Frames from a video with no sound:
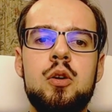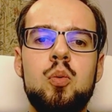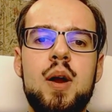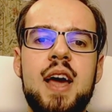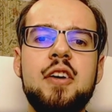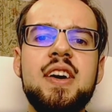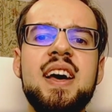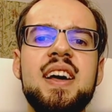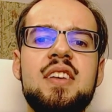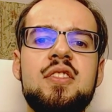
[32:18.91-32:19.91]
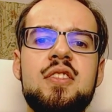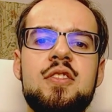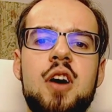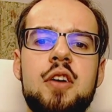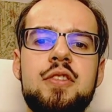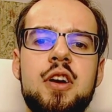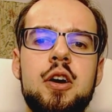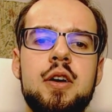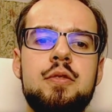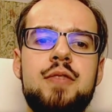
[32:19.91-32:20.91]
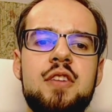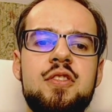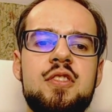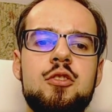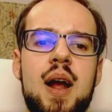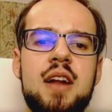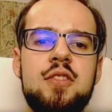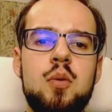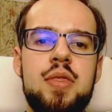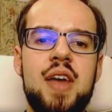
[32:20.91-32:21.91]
When Kaguya is discussing her confession strategy with